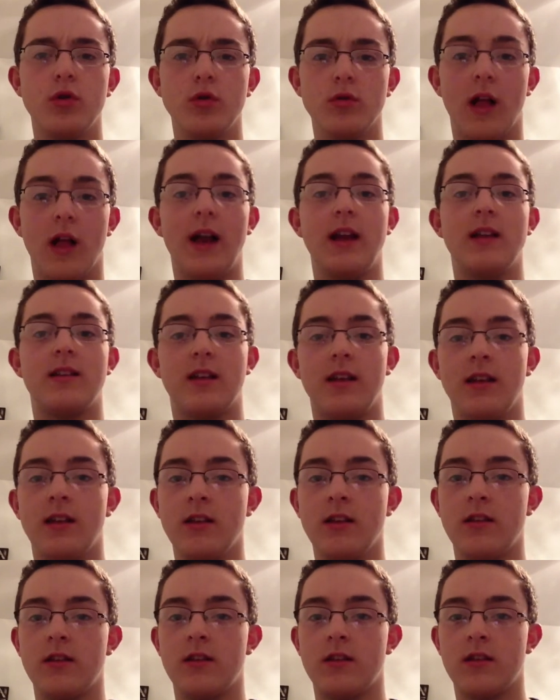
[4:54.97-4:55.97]
who like
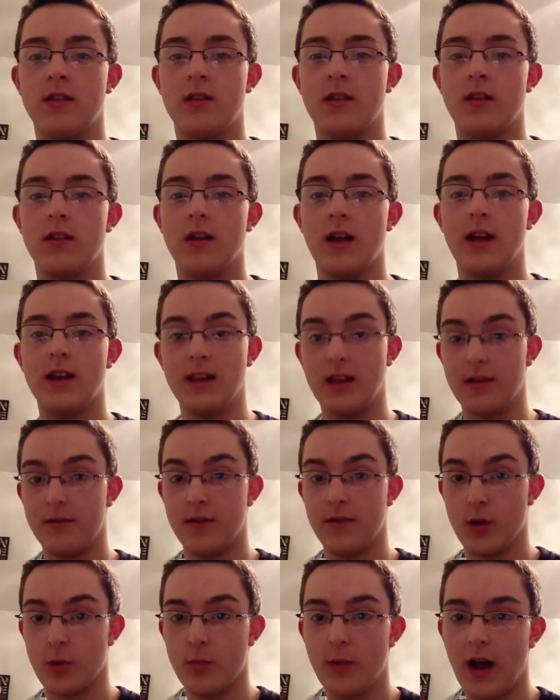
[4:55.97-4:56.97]
tennis and live
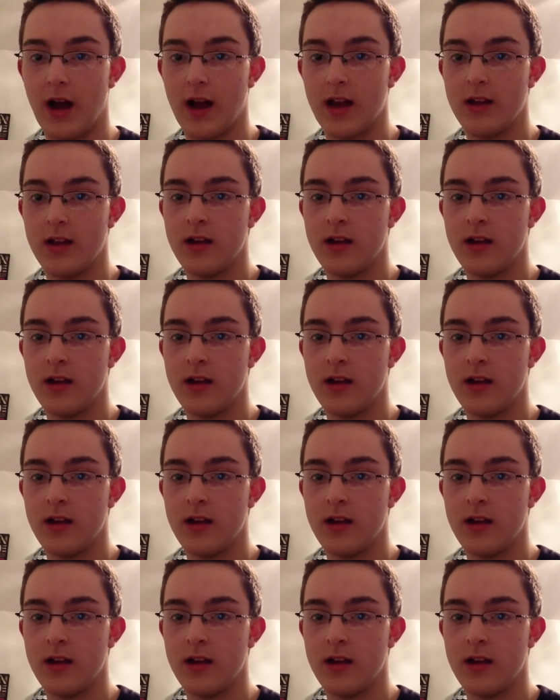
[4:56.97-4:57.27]
nearby.